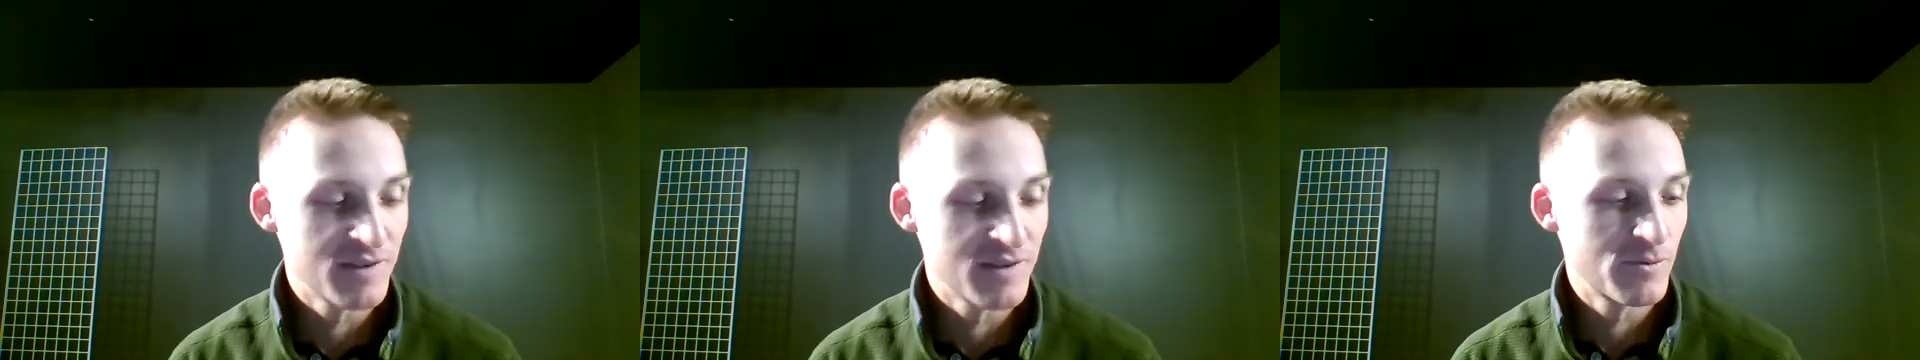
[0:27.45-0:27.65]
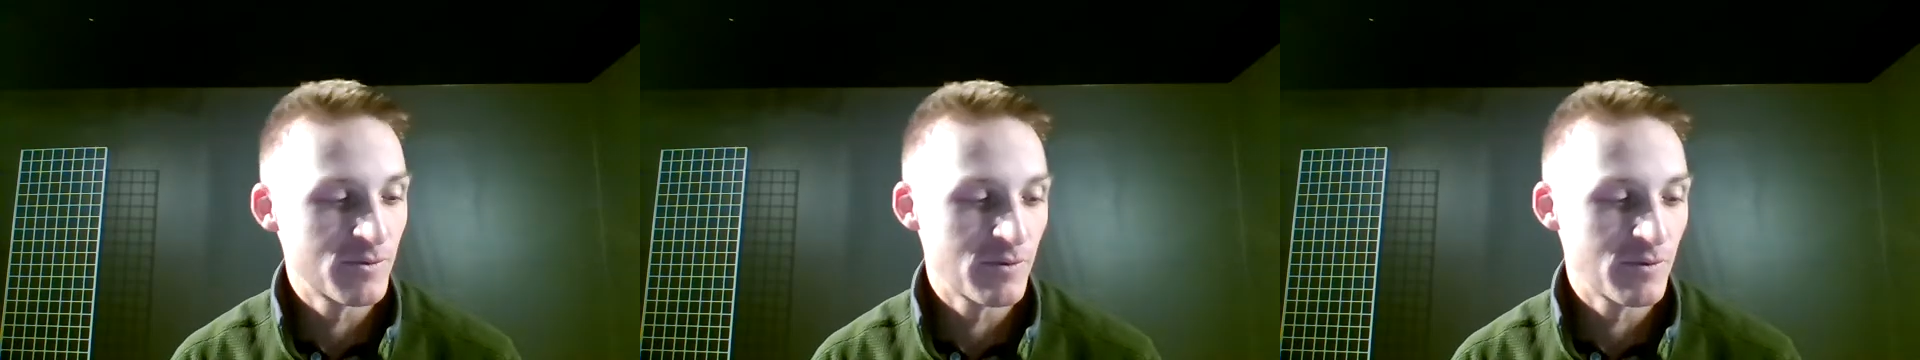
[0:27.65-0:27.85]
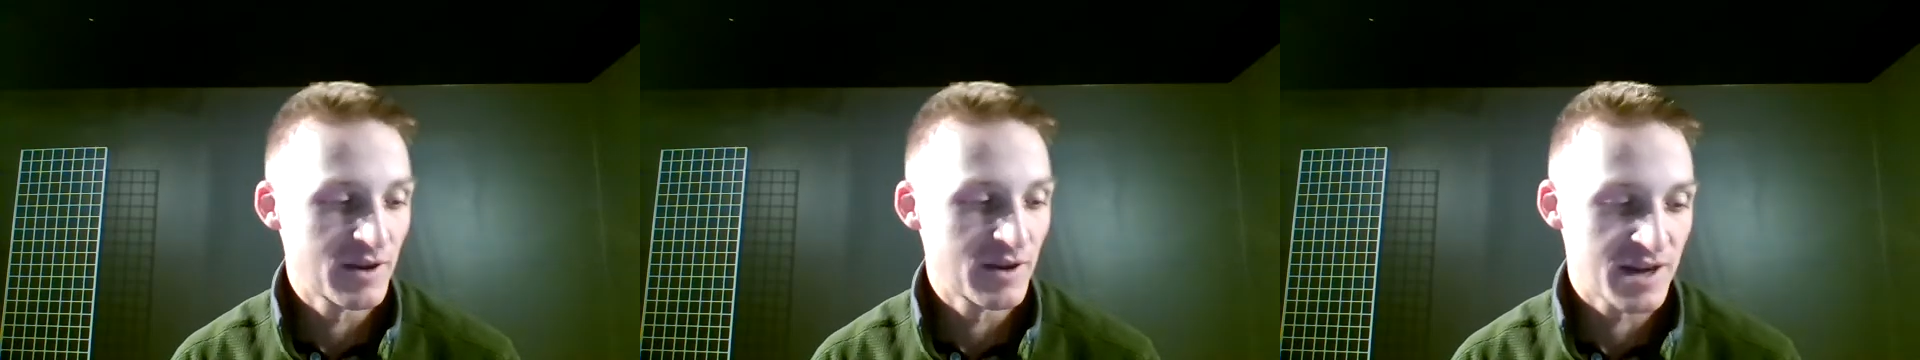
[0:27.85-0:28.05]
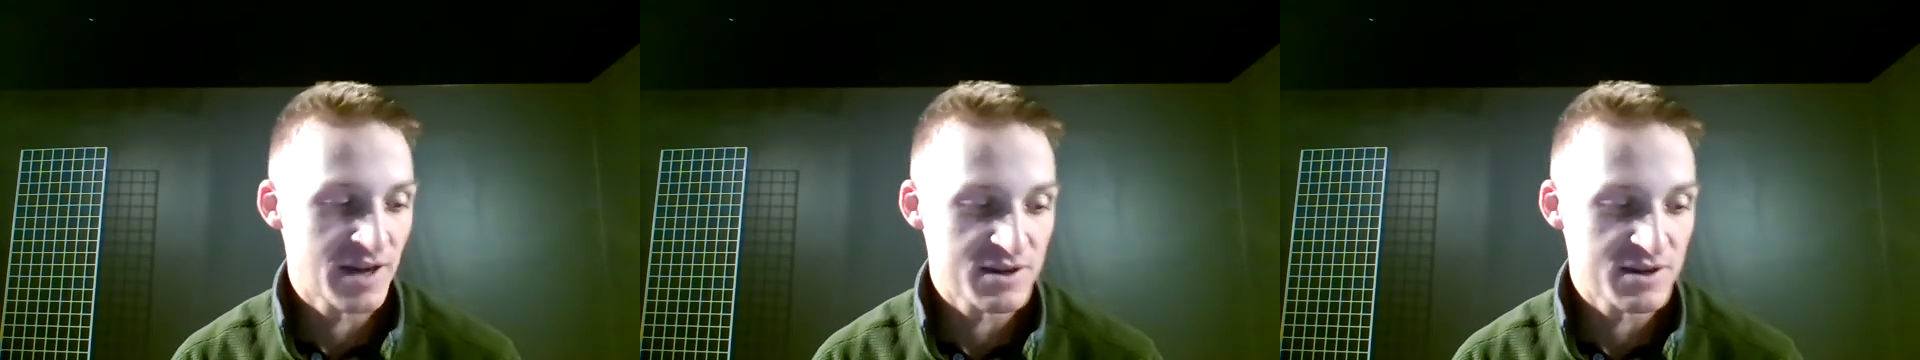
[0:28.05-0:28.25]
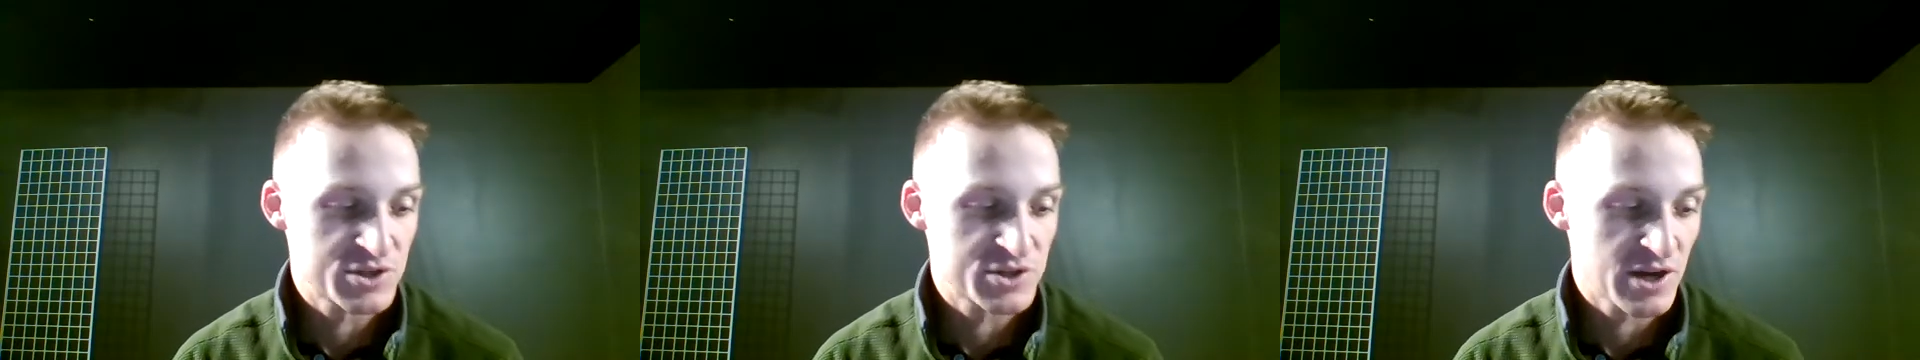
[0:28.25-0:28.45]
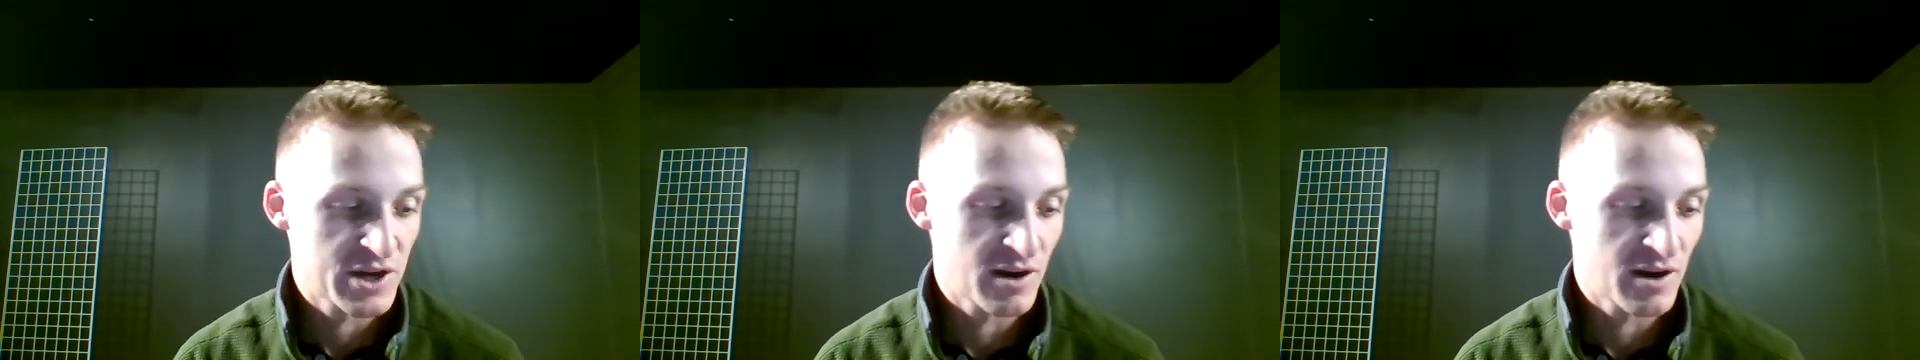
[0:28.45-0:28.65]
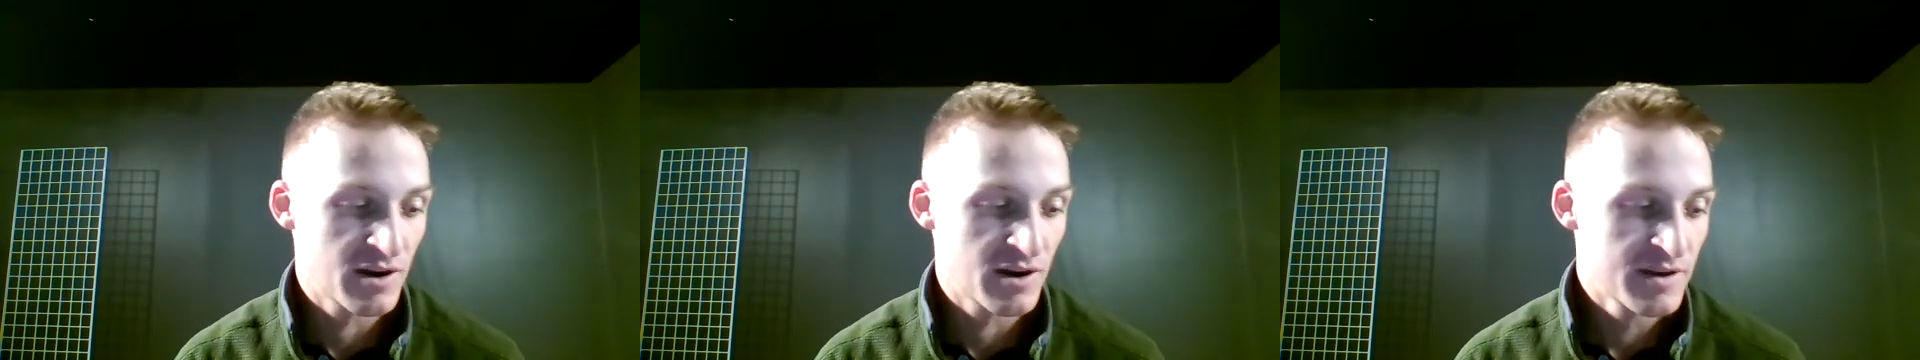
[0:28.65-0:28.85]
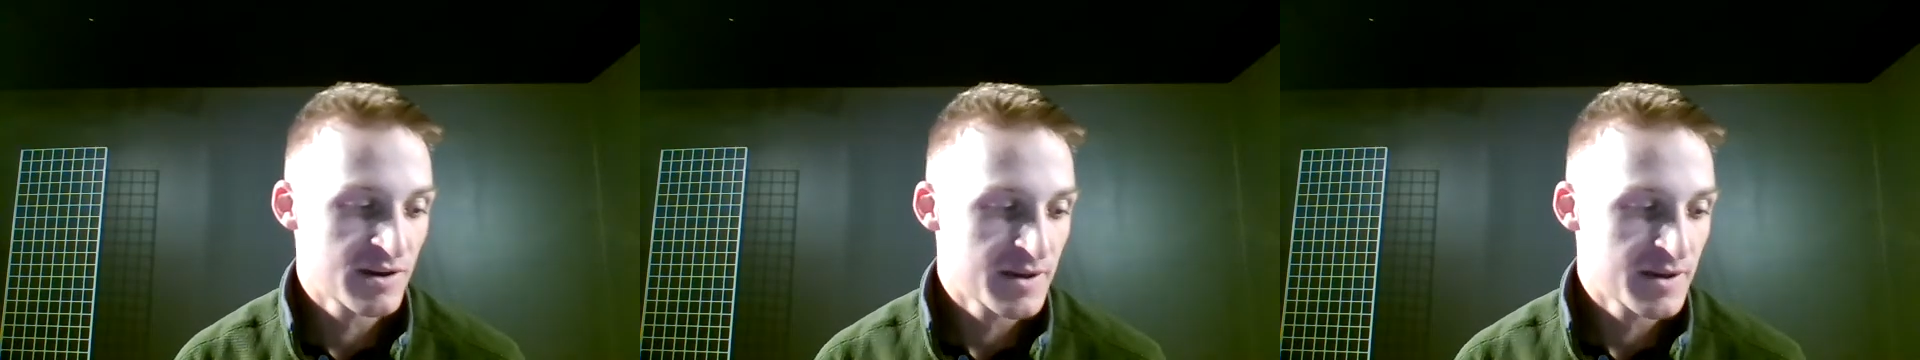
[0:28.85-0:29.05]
and we want to kind of share